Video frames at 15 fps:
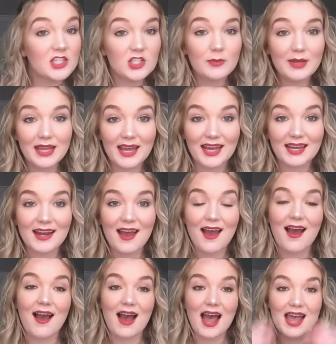To begin,
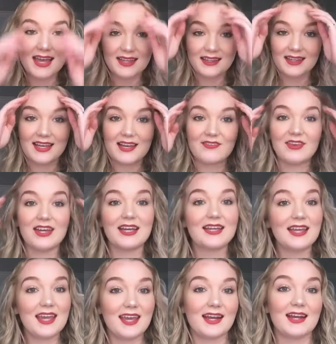I live in
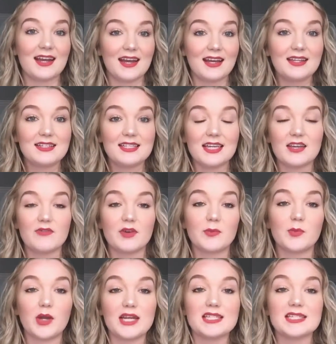Canada, to give a
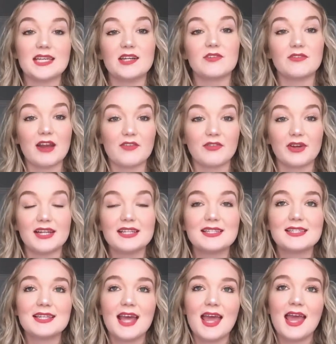pricing
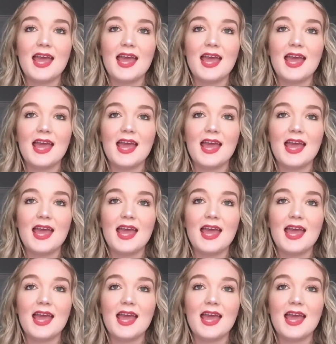reference,